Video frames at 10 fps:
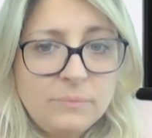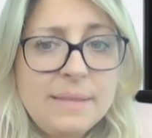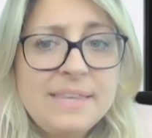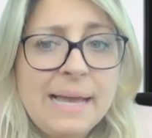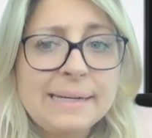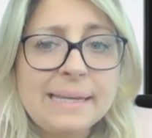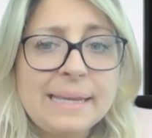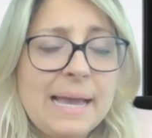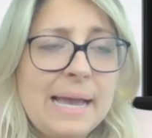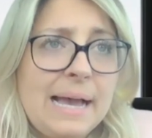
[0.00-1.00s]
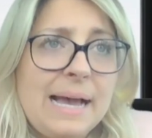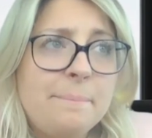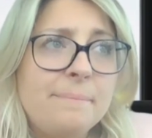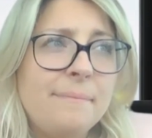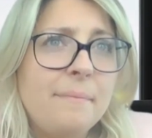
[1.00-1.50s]
that
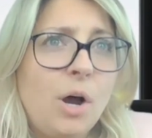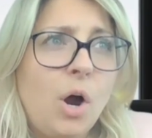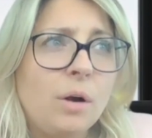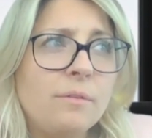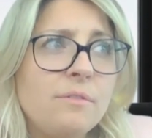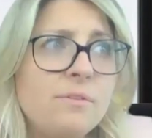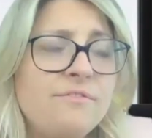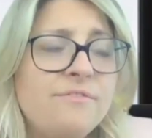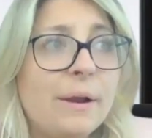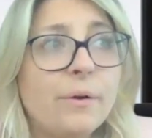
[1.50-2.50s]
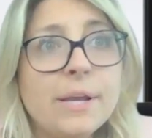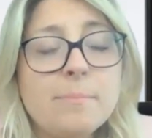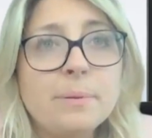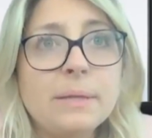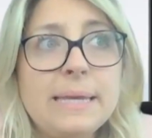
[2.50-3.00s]
are
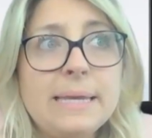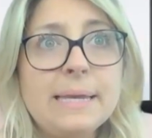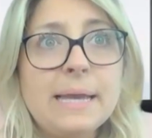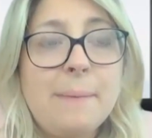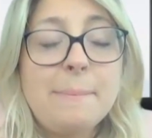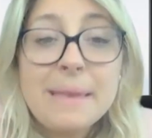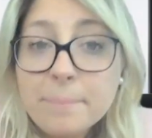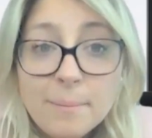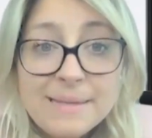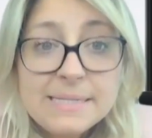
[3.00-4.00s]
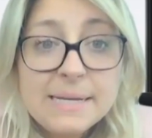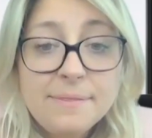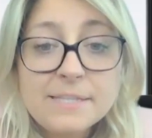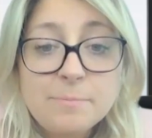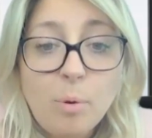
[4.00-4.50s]
variably implemented
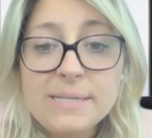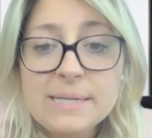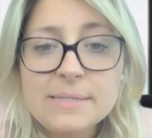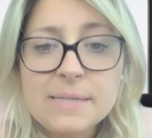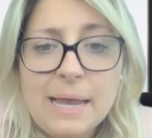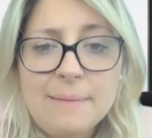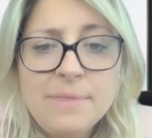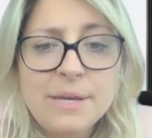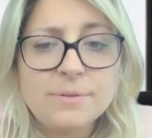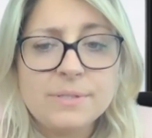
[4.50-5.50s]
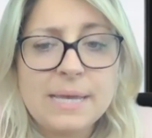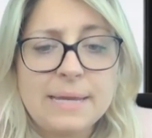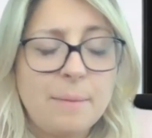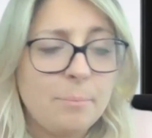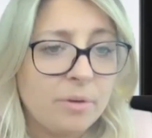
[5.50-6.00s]
at this point in time. There's
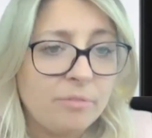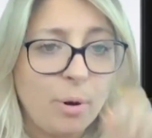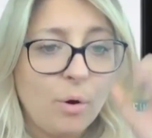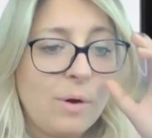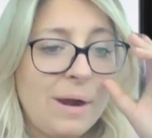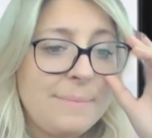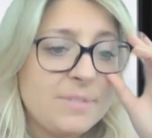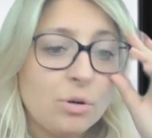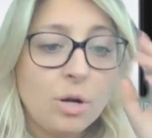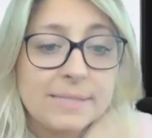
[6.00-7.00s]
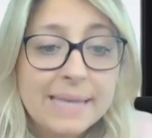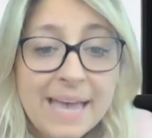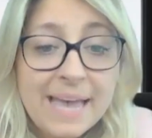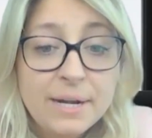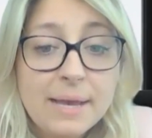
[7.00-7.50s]
a number of programs across
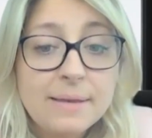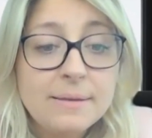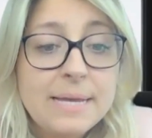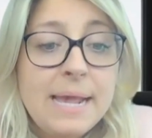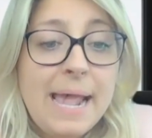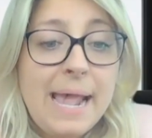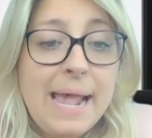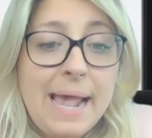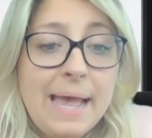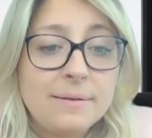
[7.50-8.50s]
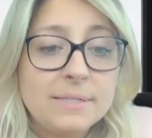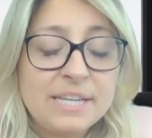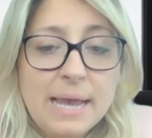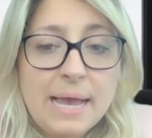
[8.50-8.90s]
Canada, and